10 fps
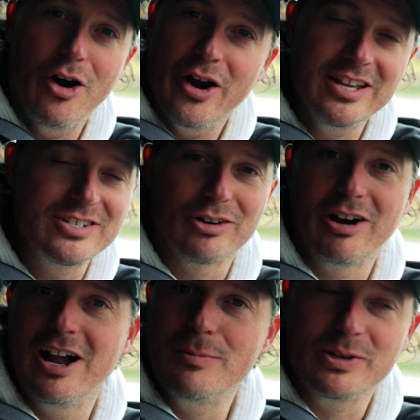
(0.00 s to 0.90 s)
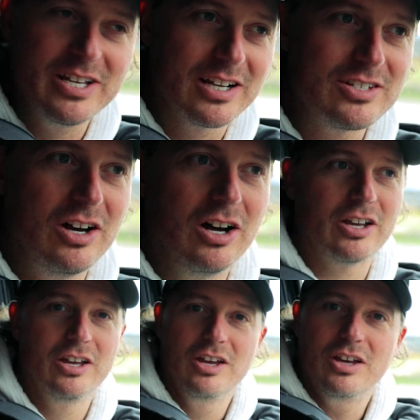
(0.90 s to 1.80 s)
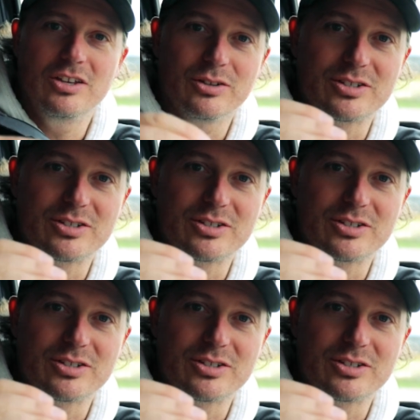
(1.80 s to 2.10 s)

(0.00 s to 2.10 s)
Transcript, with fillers: on Instagram or TikTok, you'll